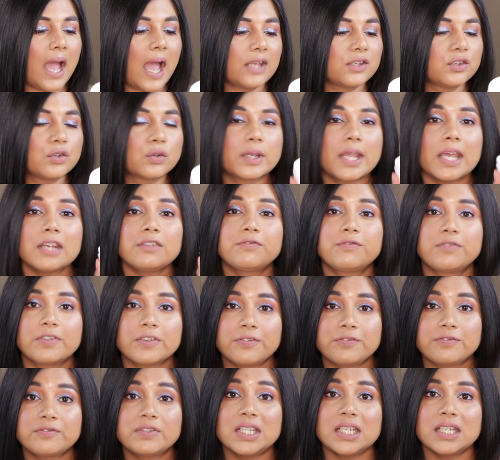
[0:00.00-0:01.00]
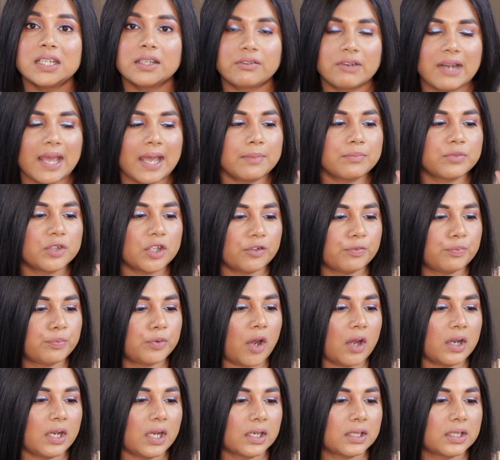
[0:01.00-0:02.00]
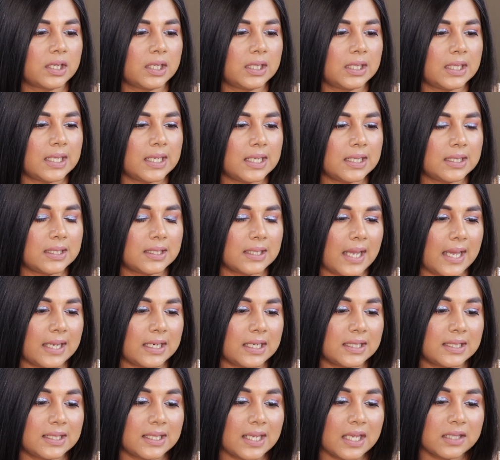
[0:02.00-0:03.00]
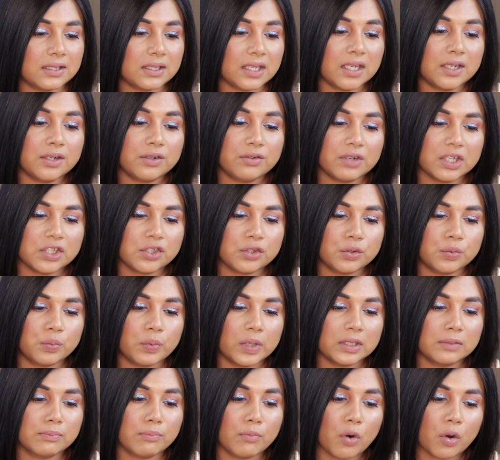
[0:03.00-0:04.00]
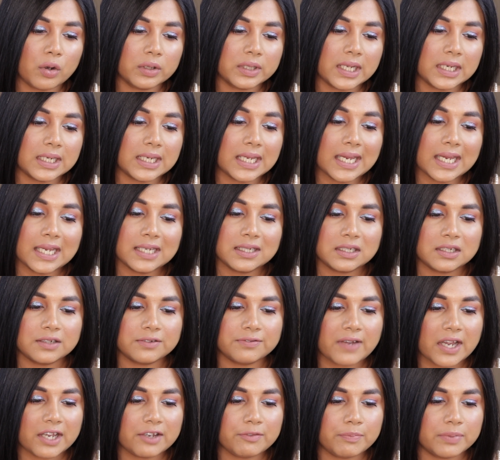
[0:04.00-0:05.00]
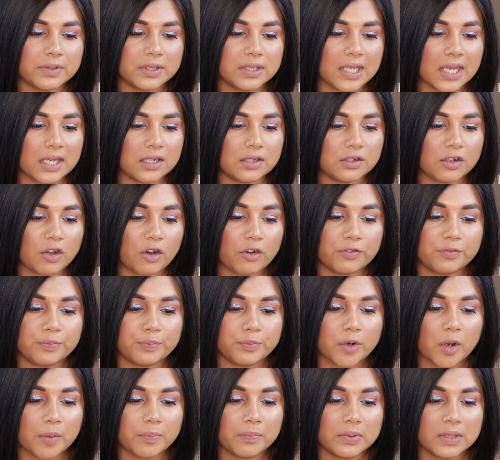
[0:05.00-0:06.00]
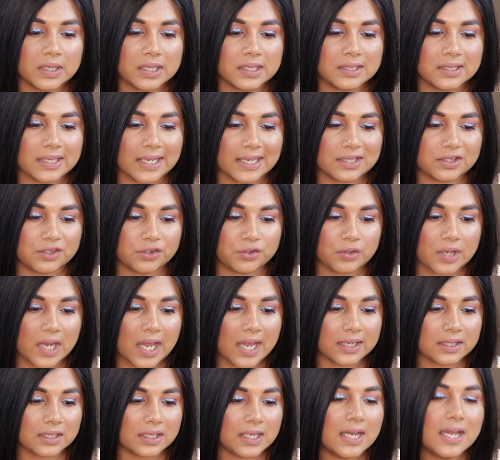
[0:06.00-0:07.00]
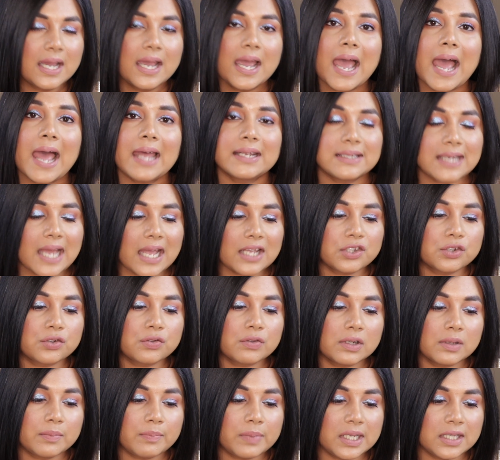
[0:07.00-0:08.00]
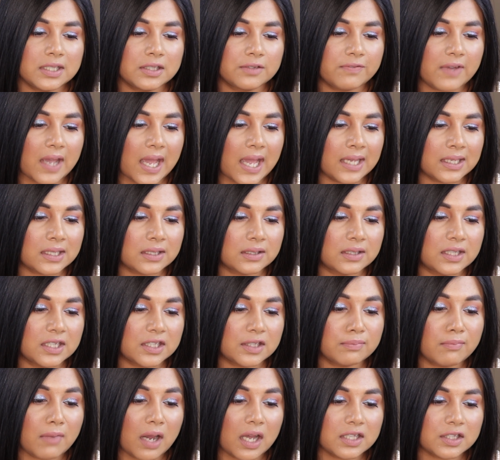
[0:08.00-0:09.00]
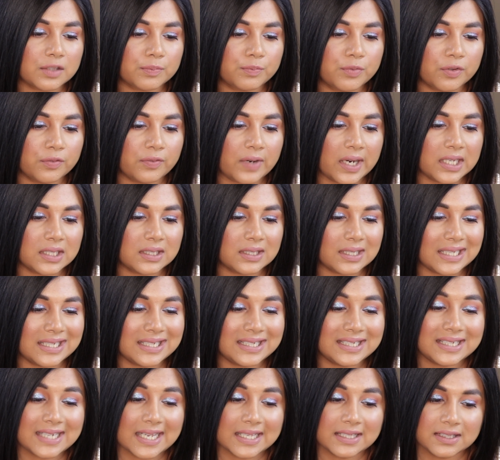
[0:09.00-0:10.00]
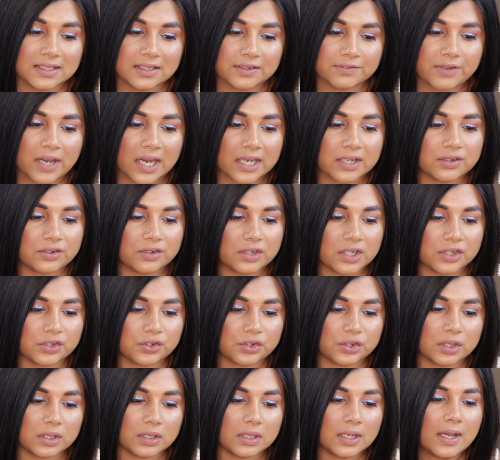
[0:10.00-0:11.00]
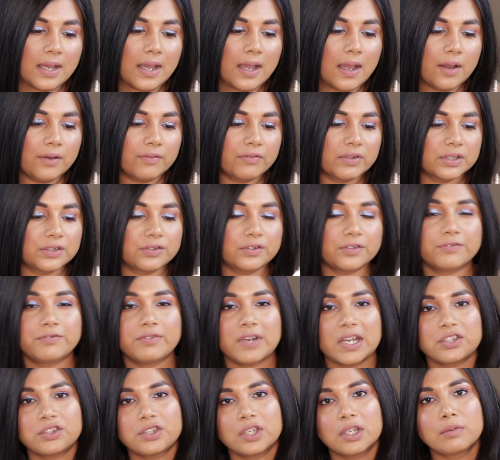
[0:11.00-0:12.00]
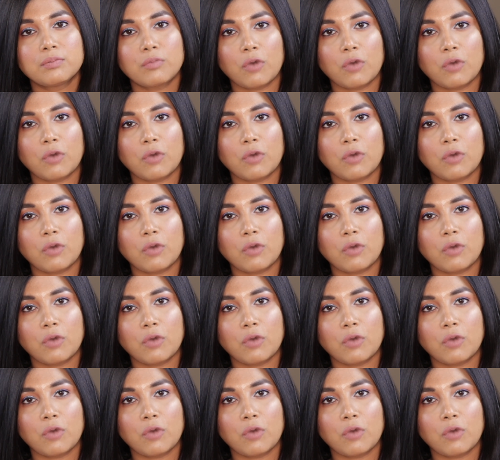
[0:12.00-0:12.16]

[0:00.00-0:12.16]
and you get 50 grams of product in this, and it says enriched with more than 85% of propolis extract and natural beeswax, this mask provides intensive hydration with refreshing